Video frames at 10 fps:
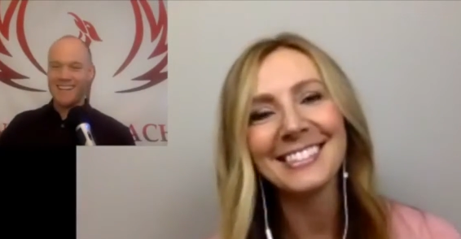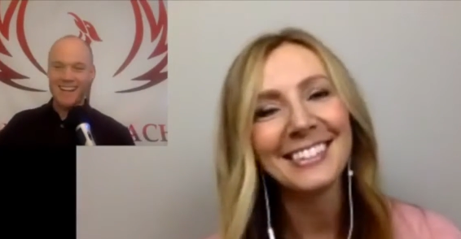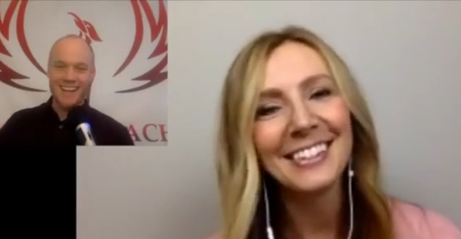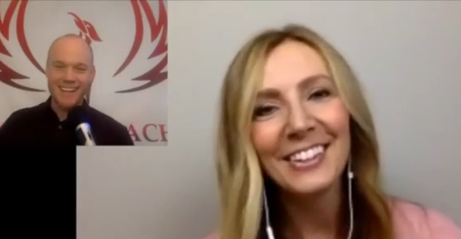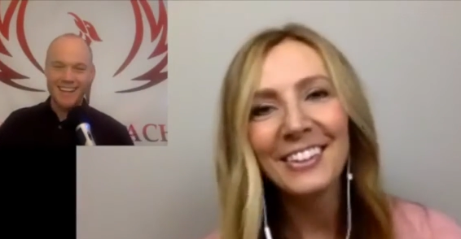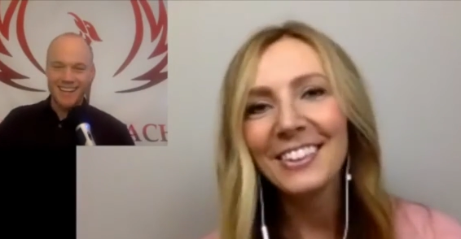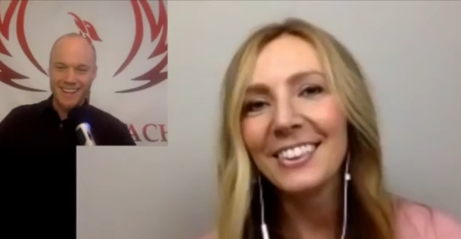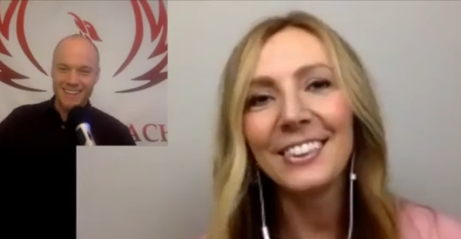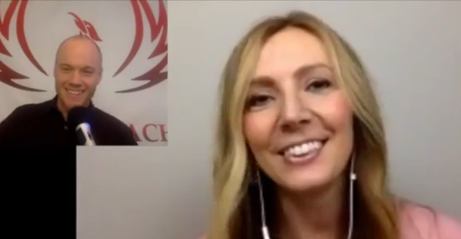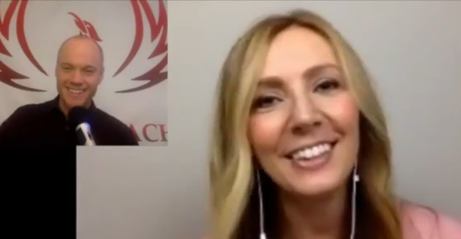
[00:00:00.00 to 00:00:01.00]

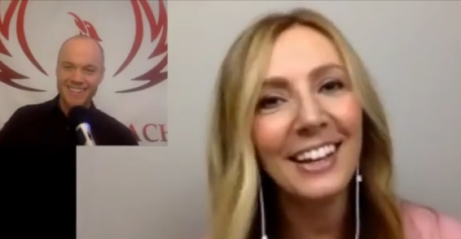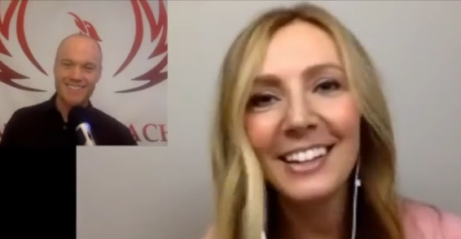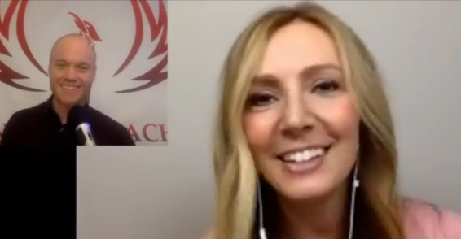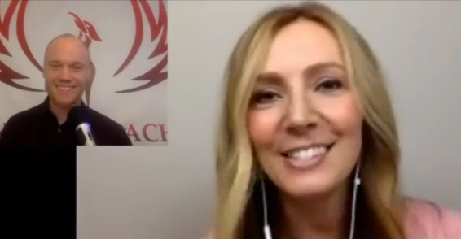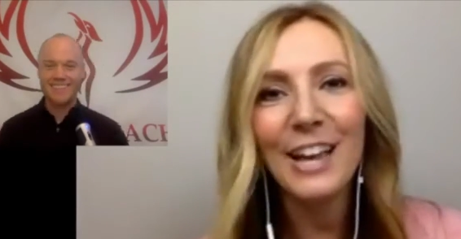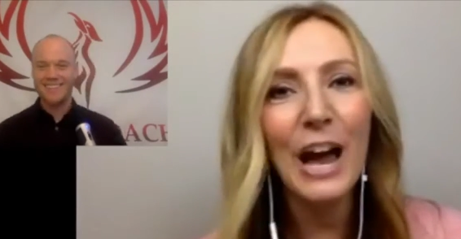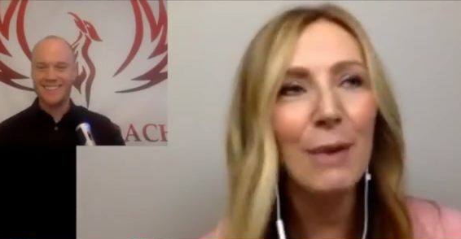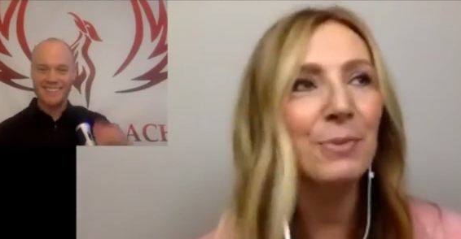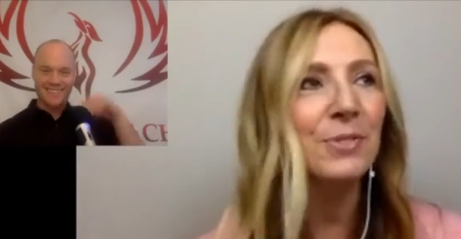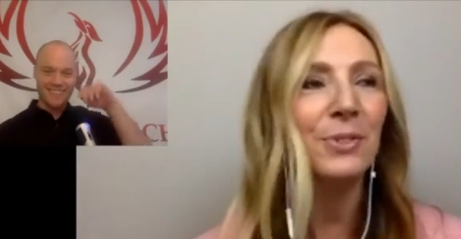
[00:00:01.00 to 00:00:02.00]
Speaker 1: that, that's
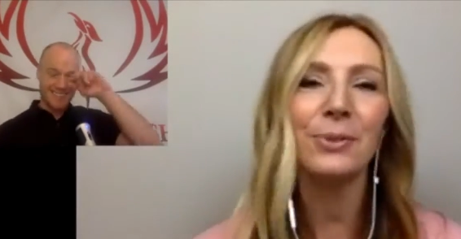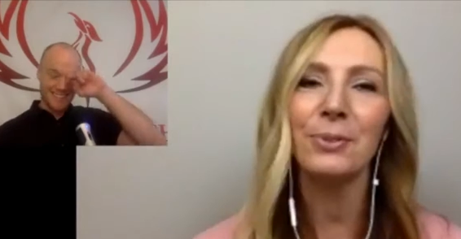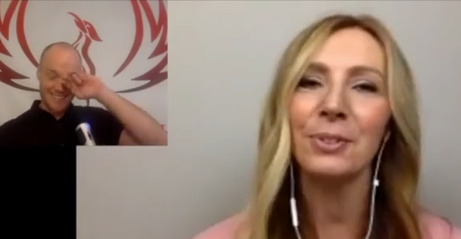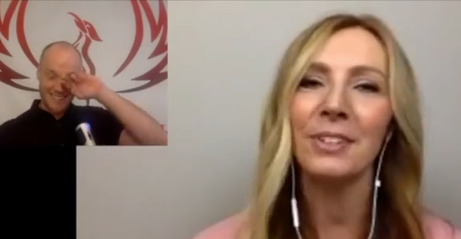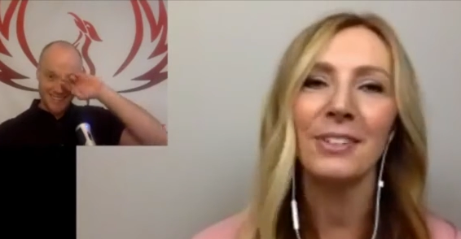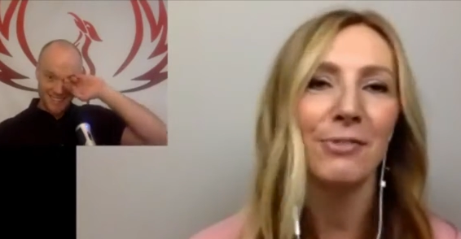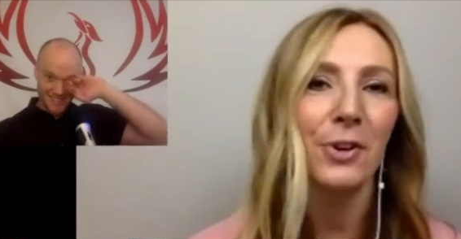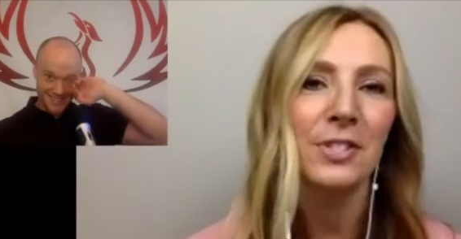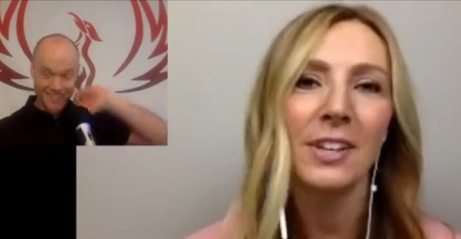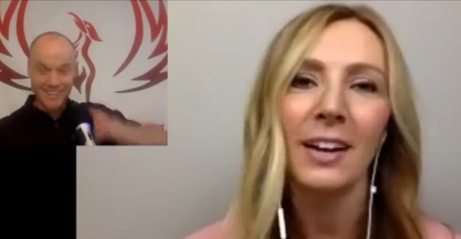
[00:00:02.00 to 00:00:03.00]
absolutely the
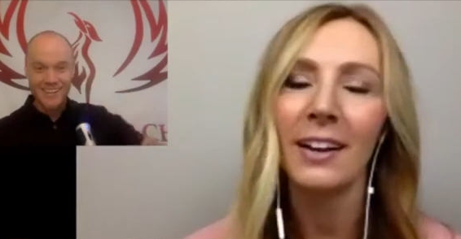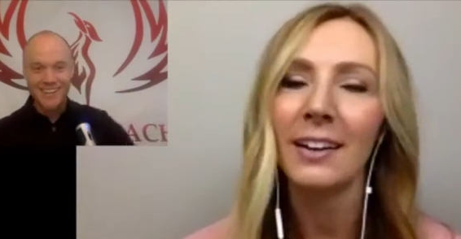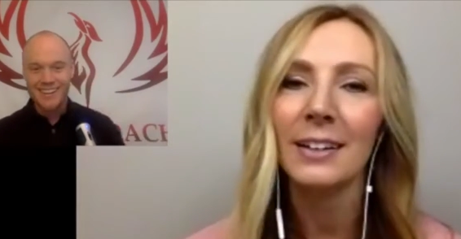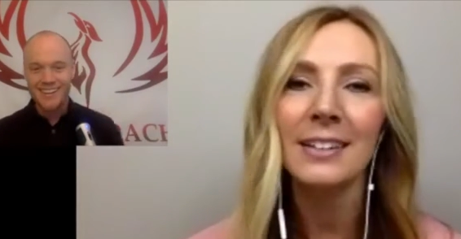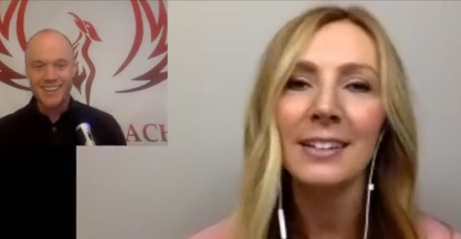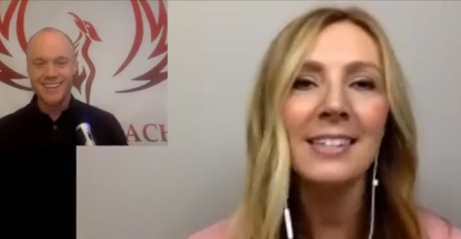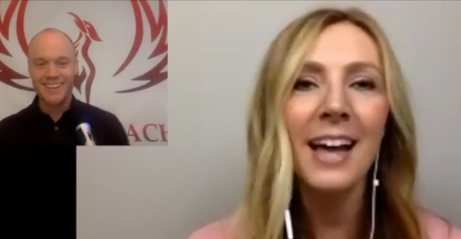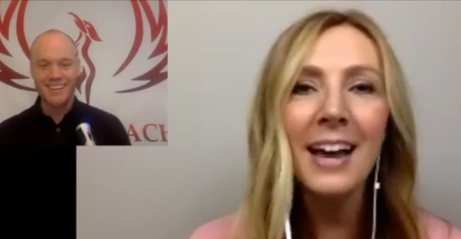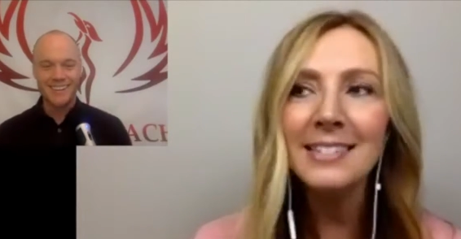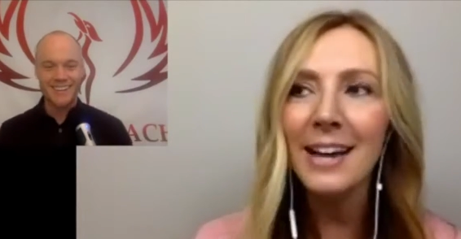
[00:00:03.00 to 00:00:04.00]
first thing.
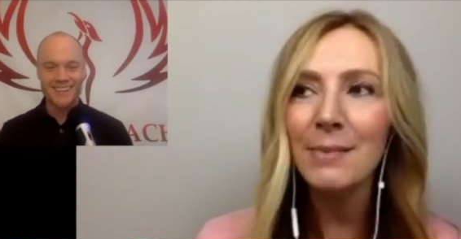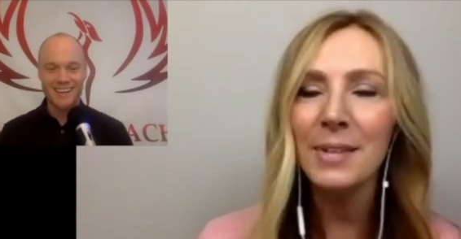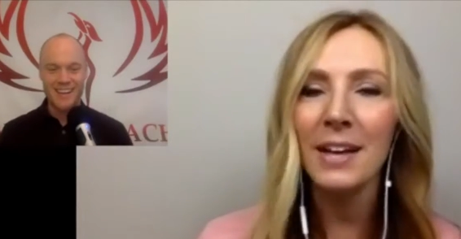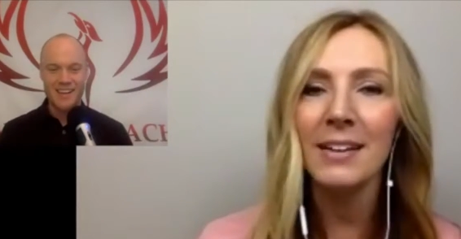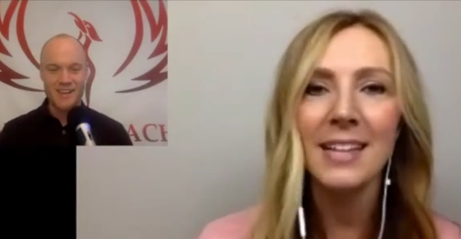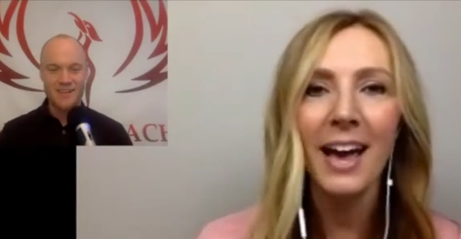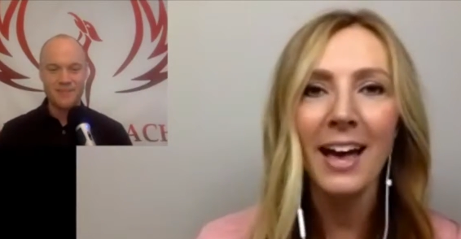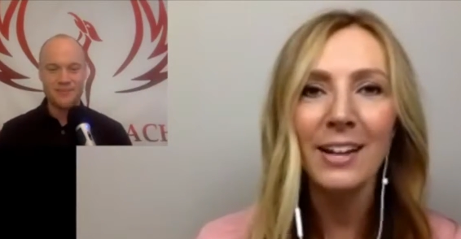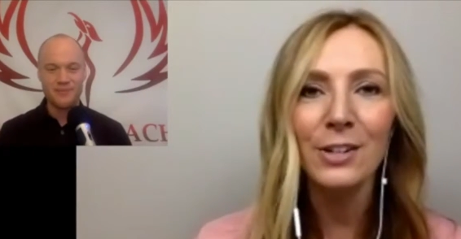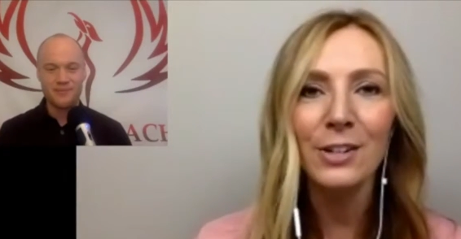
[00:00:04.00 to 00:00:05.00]
Nine times out of
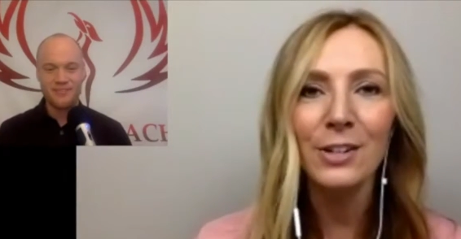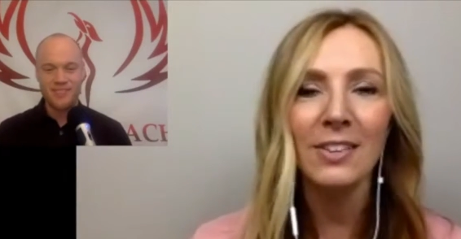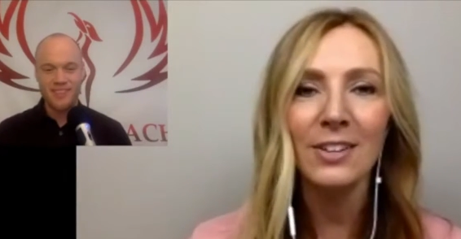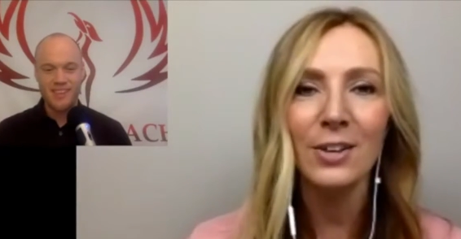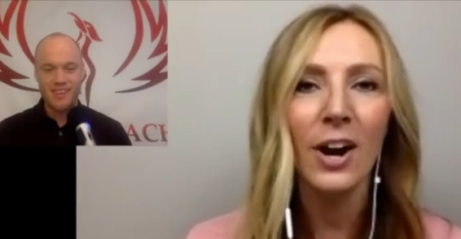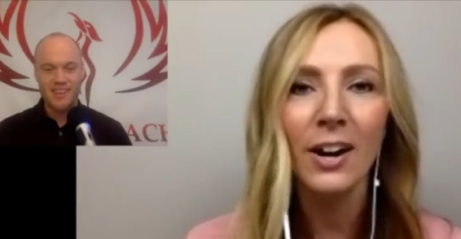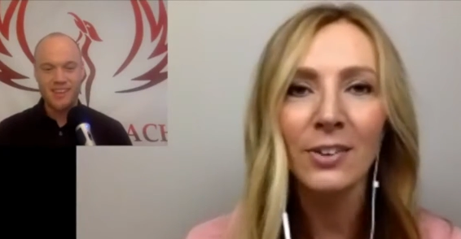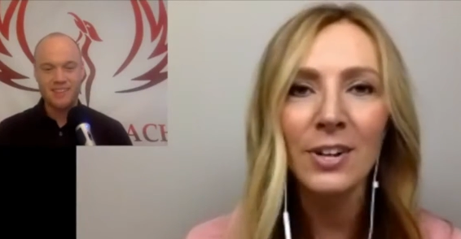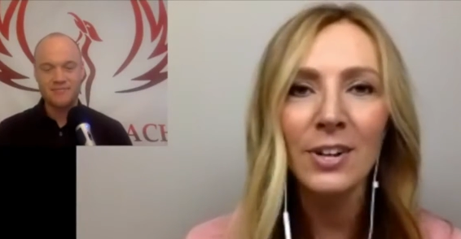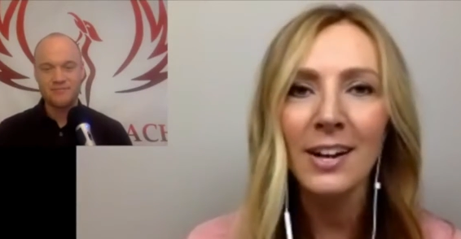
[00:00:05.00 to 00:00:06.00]
10, you think that you're
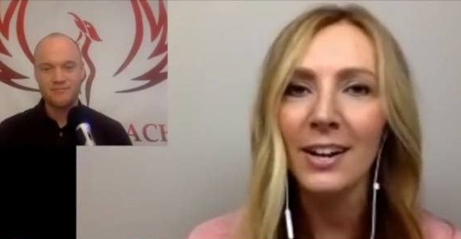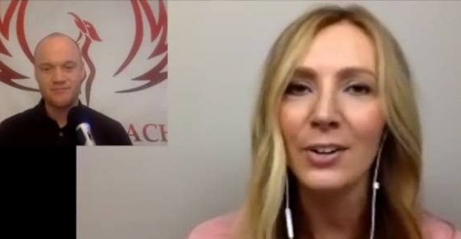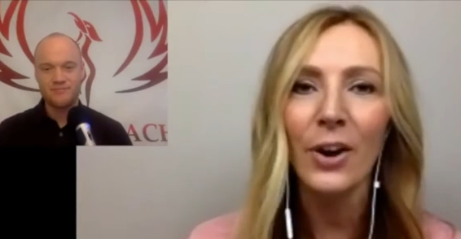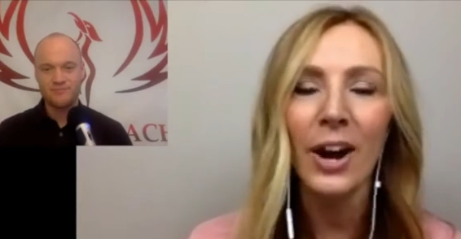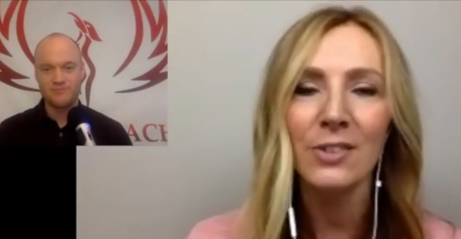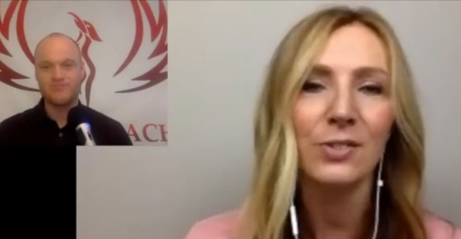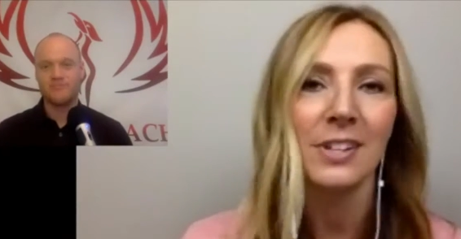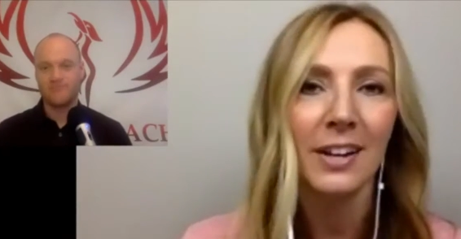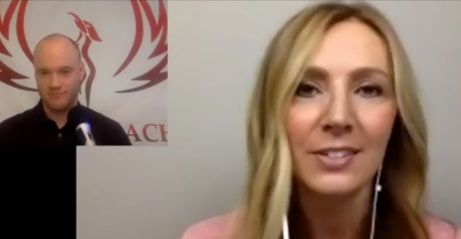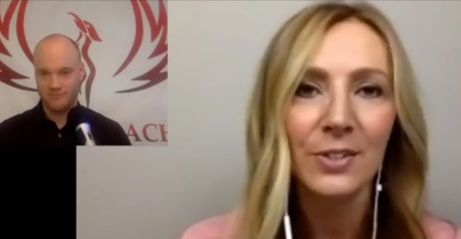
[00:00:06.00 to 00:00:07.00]
hungry and you're actually
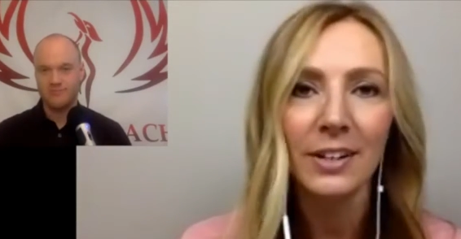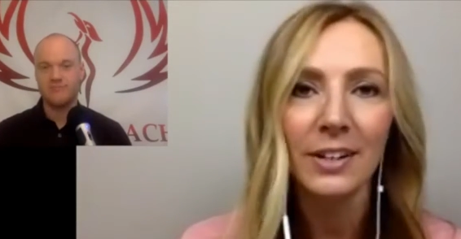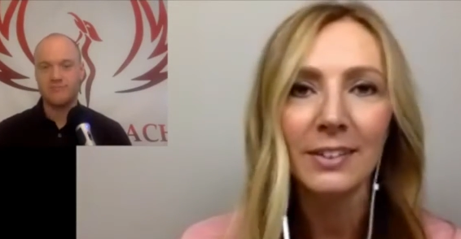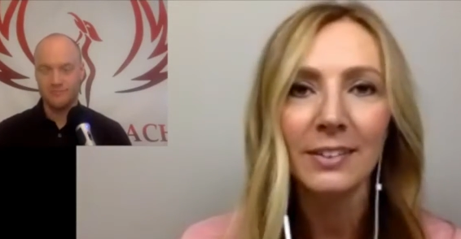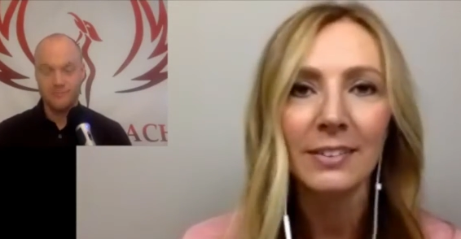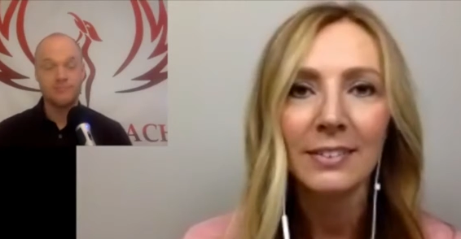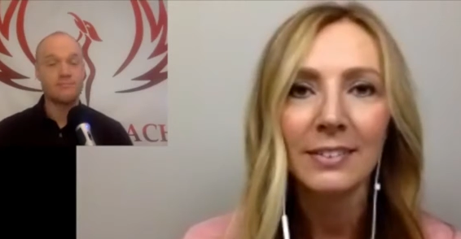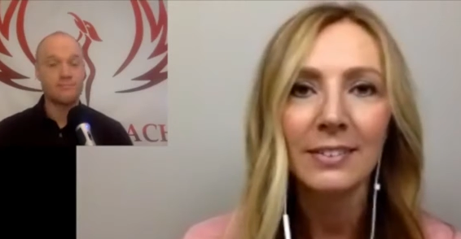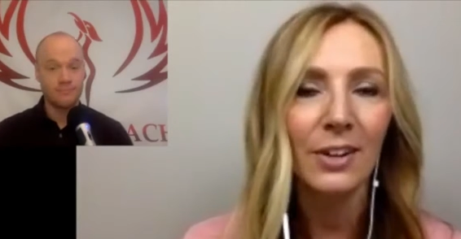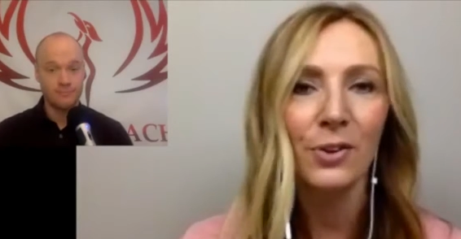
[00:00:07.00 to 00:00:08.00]
dehydrated
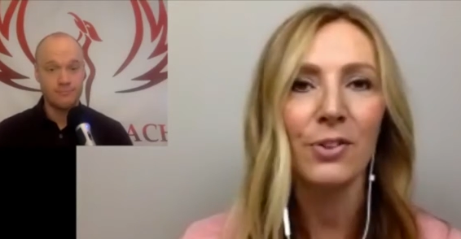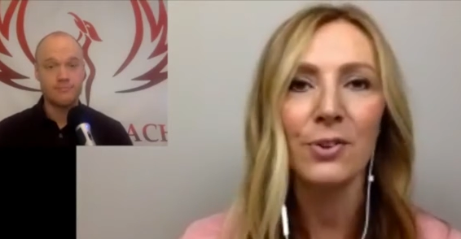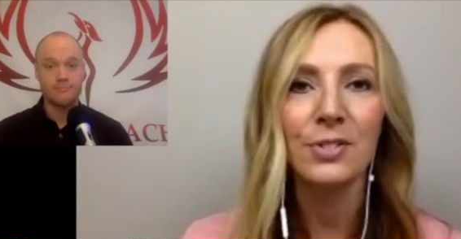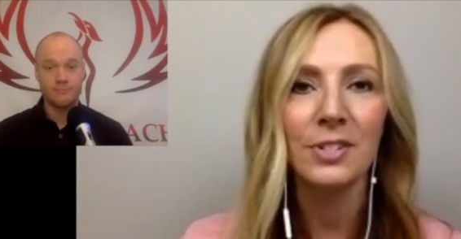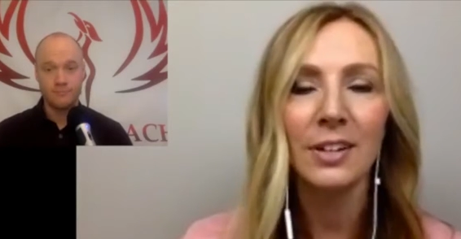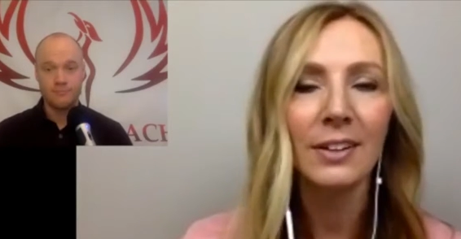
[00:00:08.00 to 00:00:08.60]
and you're thirsty.